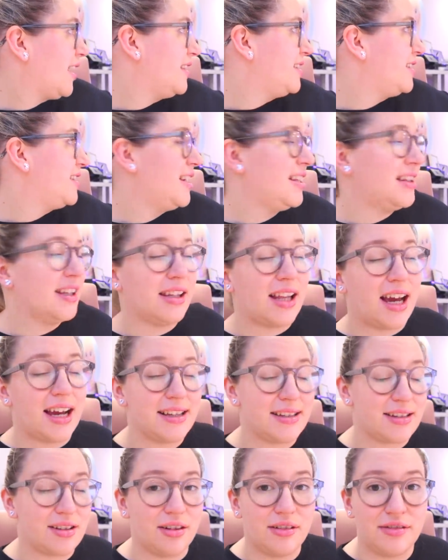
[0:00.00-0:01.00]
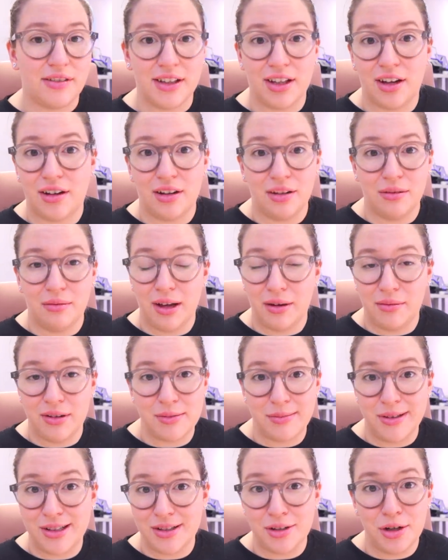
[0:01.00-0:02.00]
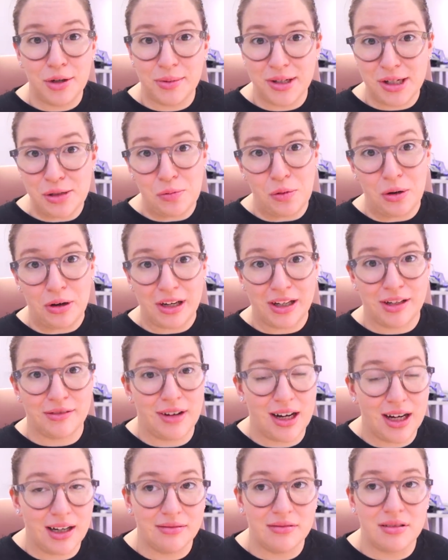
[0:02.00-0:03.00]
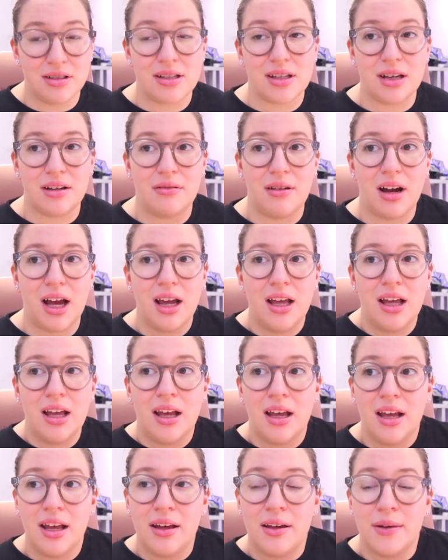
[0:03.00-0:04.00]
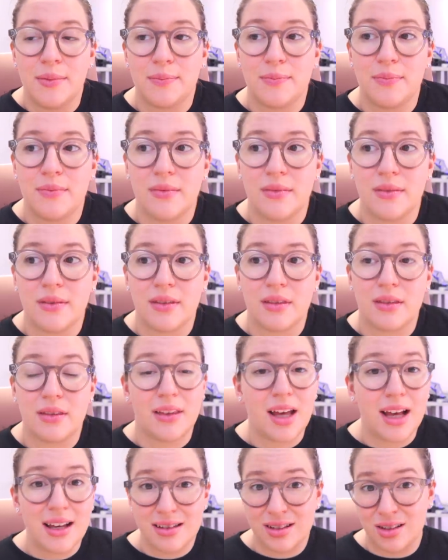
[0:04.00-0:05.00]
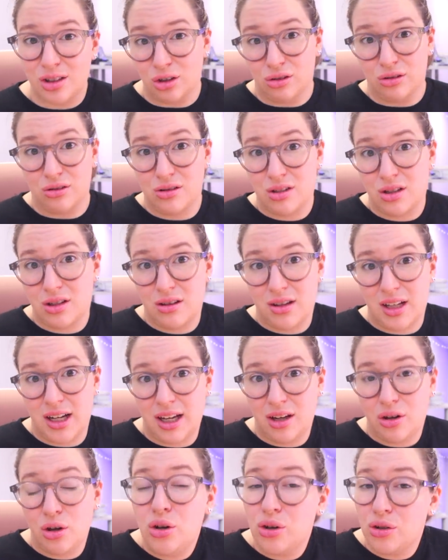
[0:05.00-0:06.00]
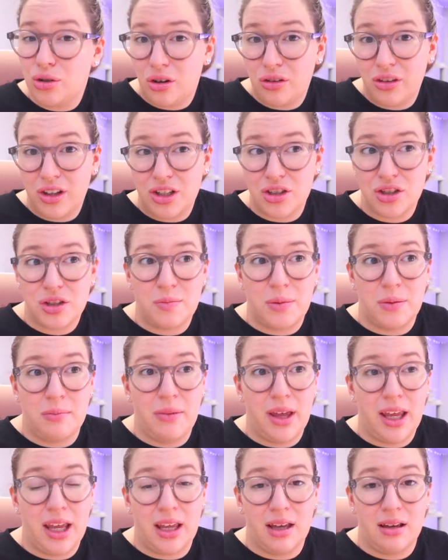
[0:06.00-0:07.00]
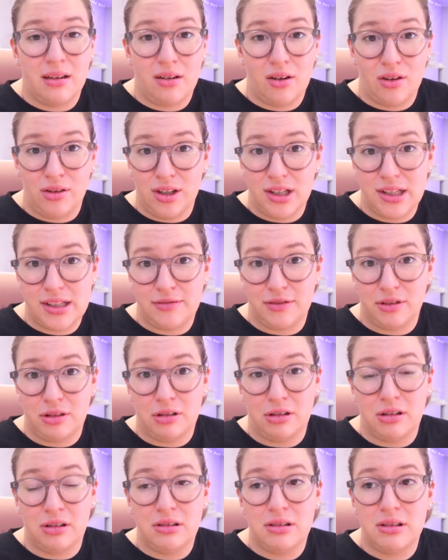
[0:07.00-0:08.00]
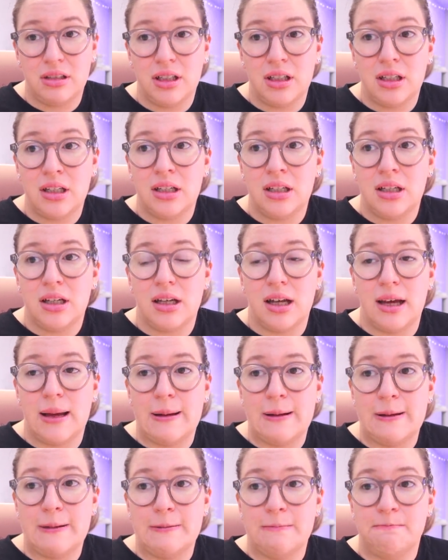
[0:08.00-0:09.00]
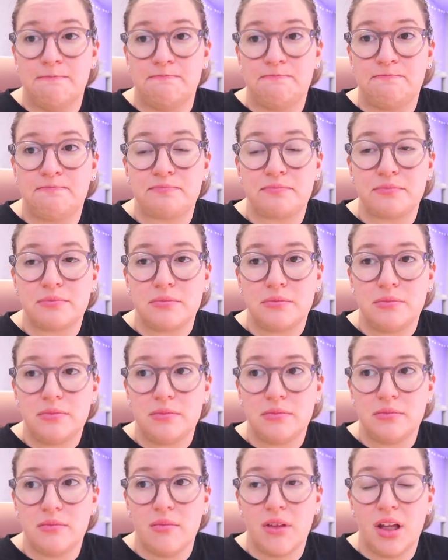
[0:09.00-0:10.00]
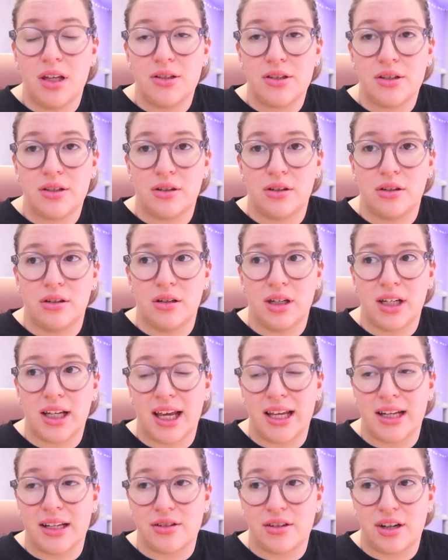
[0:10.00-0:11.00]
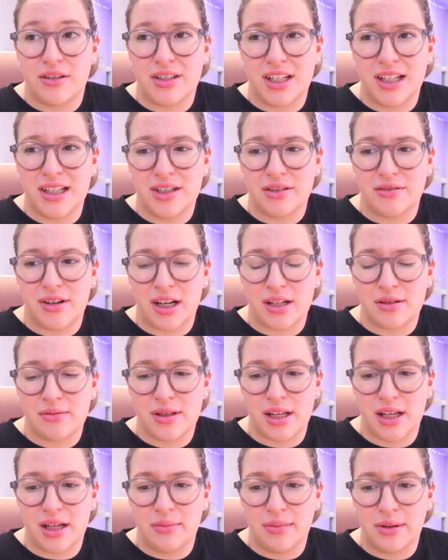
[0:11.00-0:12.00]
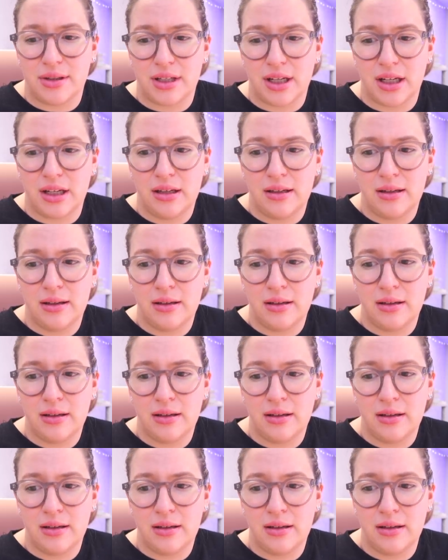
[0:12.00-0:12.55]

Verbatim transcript: can see the lights off in the hallway which means nobody's walking around so that's good that it could only just be me on this floor um, so again I don't have to interact with anybody